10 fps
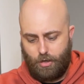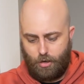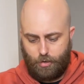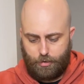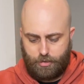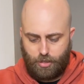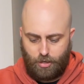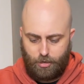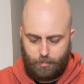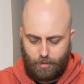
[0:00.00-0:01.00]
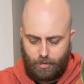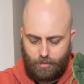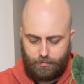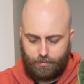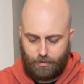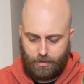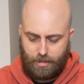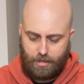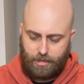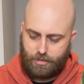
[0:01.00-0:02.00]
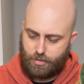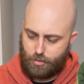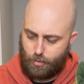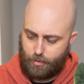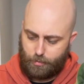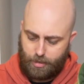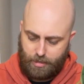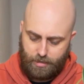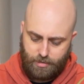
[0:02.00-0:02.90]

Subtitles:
on the top of the soil here.